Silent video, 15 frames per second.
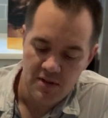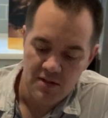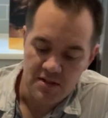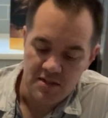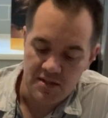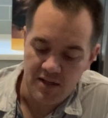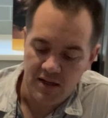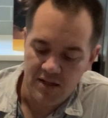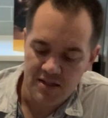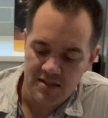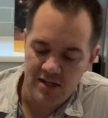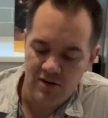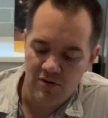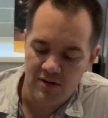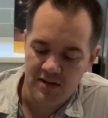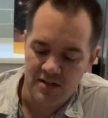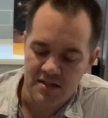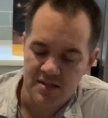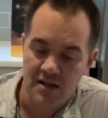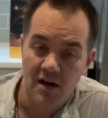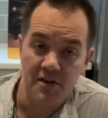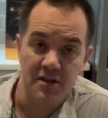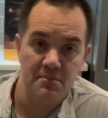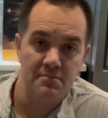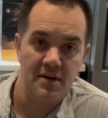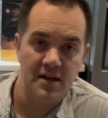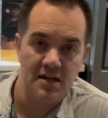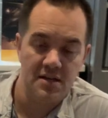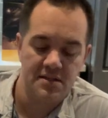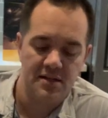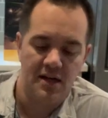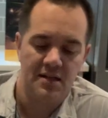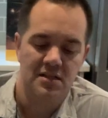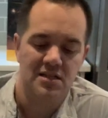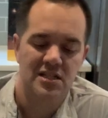So they're going to secretly discard the maintain